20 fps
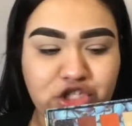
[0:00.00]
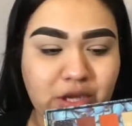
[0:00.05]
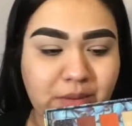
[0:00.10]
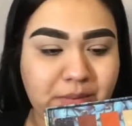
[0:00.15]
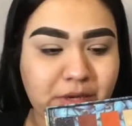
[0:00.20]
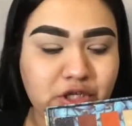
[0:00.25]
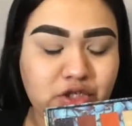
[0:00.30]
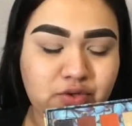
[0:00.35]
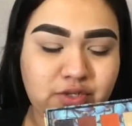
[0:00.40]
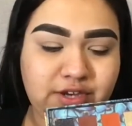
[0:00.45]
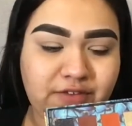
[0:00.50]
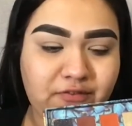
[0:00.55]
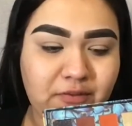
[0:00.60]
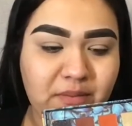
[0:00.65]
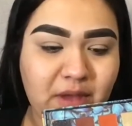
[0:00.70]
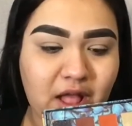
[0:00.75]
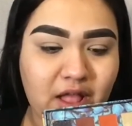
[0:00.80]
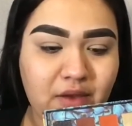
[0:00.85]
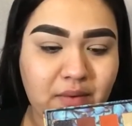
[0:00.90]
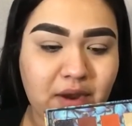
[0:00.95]
jump into a
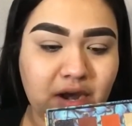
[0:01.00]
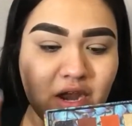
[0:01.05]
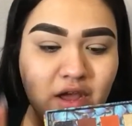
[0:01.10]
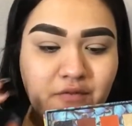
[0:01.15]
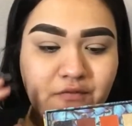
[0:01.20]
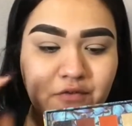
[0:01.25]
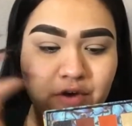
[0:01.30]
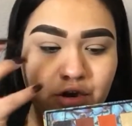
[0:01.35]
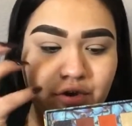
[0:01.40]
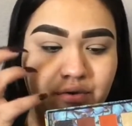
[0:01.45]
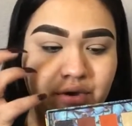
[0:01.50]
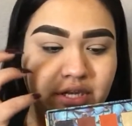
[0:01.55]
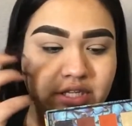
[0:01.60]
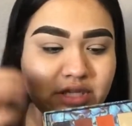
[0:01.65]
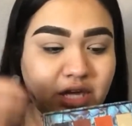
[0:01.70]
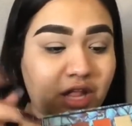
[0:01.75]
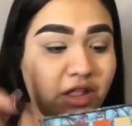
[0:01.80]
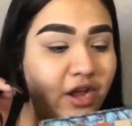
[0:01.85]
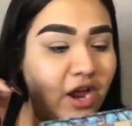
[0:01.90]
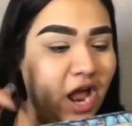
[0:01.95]
different palette right now for a crease
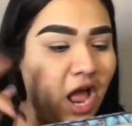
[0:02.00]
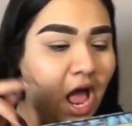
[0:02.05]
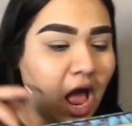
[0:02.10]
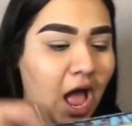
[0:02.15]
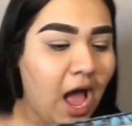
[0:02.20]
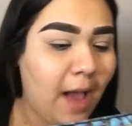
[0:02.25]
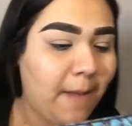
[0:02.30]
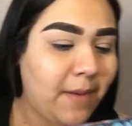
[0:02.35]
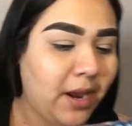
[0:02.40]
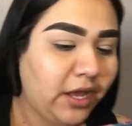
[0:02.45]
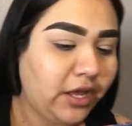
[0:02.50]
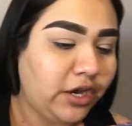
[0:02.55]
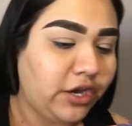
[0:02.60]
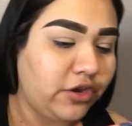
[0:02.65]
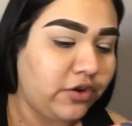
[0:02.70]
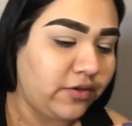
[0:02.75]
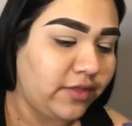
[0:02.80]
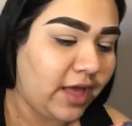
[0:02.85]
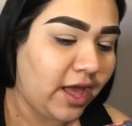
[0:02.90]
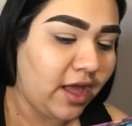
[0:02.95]
color, I'm not going
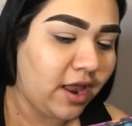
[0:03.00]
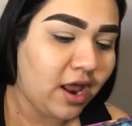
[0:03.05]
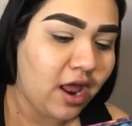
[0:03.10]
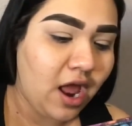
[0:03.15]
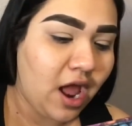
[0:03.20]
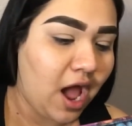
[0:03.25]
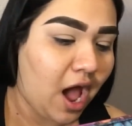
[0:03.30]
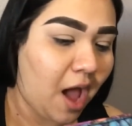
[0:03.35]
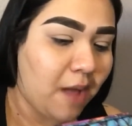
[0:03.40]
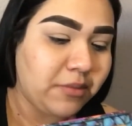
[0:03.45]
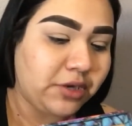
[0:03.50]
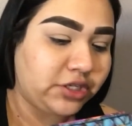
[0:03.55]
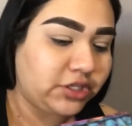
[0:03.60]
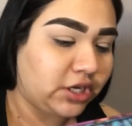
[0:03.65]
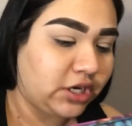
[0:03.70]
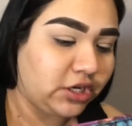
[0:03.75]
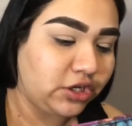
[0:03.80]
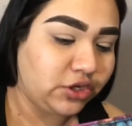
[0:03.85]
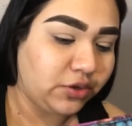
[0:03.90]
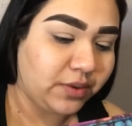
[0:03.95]
to do that. I'm just
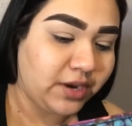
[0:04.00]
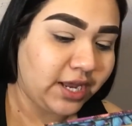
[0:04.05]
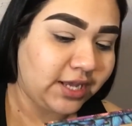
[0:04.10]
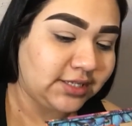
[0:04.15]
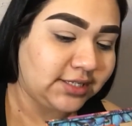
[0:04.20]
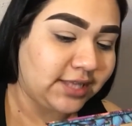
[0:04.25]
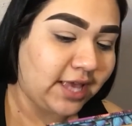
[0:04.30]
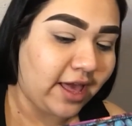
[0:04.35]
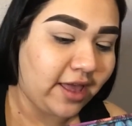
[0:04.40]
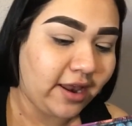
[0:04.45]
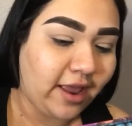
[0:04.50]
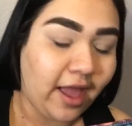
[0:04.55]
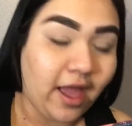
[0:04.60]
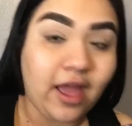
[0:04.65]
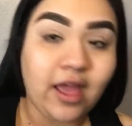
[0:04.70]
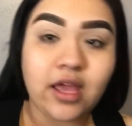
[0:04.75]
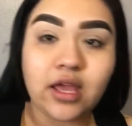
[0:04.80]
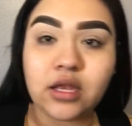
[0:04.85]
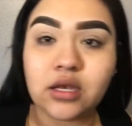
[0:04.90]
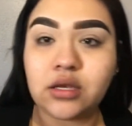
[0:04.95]
going to do what I said
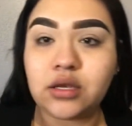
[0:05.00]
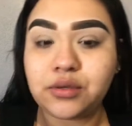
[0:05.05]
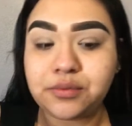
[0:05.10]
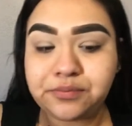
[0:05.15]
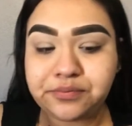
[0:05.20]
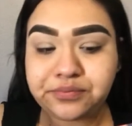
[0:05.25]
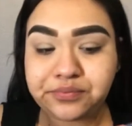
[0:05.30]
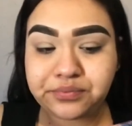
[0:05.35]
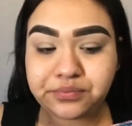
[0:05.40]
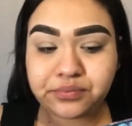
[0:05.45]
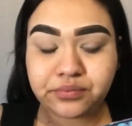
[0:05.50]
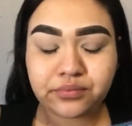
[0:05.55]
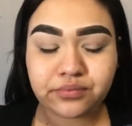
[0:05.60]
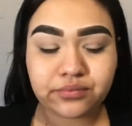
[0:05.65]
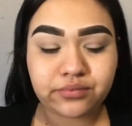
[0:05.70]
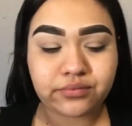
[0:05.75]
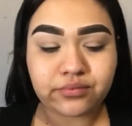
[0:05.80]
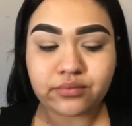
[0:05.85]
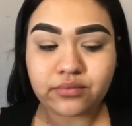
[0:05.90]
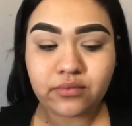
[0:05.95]
and
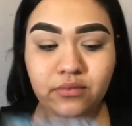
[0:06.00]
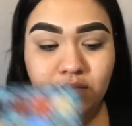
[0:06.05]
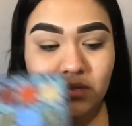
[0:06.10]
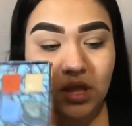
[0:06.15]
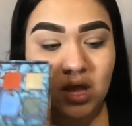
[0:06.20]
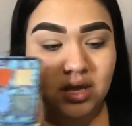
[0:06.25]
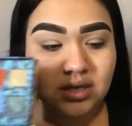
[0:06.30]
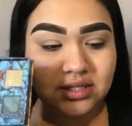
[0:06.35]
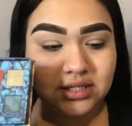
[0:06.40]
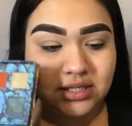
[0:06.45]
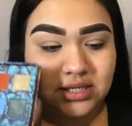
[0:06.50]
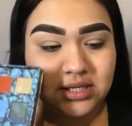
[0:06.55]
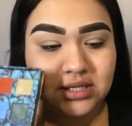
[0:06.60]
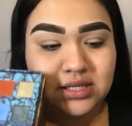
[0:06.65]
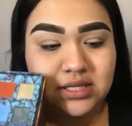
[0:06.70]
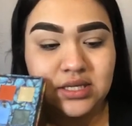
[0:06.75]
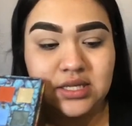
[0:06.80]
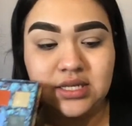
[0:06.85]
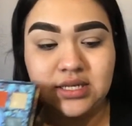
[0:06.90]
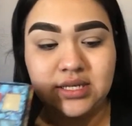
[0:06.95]
stick
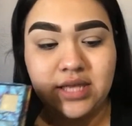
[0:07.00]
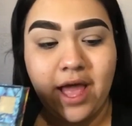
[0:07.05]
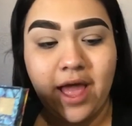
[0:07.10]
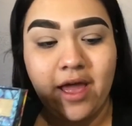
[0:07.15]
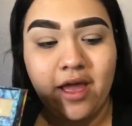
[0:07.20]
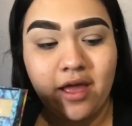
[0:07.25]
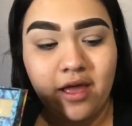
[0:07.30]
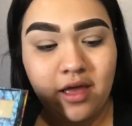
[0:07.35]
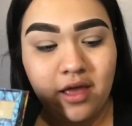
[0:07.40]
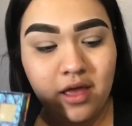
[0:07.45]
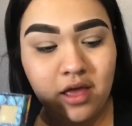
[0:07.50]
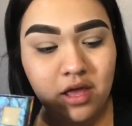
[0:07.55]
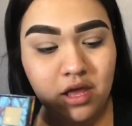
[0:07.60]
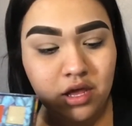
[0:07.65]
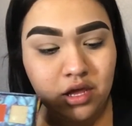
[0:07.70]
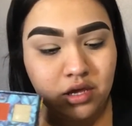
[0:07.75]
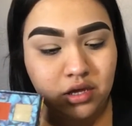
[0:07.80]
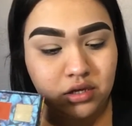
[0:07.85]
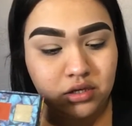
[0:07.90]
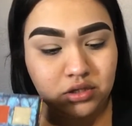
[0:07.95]
to this guy.
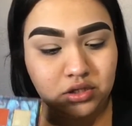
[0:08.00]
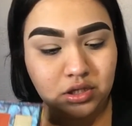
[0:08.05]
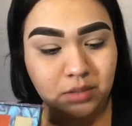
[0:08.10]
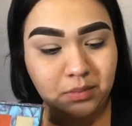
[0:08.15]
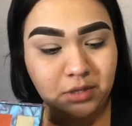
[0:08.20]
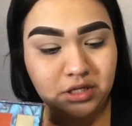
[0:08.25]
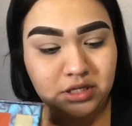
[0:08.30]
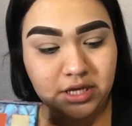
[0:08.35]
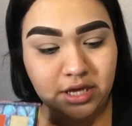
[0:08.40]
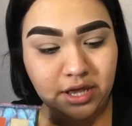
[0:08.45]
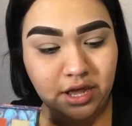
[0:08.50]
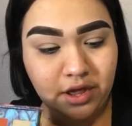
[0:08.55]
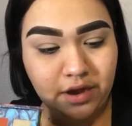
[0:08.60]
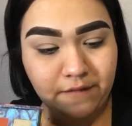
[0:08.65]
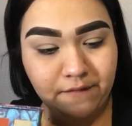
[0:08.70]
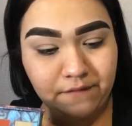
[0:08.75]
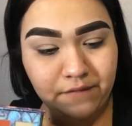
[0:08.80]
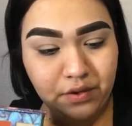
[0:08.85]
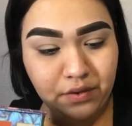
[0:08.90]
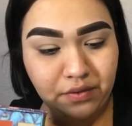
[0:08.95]
So let me check out a
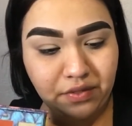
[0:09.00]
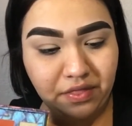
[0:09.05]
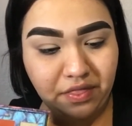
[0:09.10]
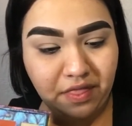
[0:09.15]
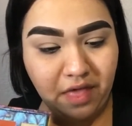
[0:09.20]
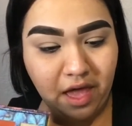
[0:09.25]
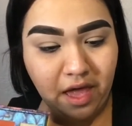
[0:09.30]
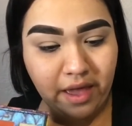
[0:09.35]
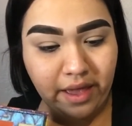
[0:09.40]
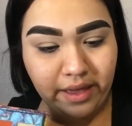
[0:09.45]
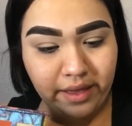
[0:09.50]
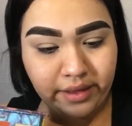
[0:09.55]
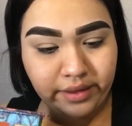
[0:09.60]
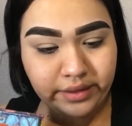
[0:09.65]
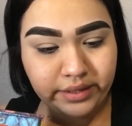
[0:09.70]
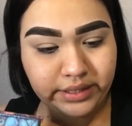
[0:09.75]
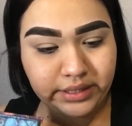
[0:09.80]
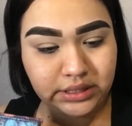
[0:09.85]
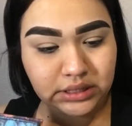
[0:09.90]
few things.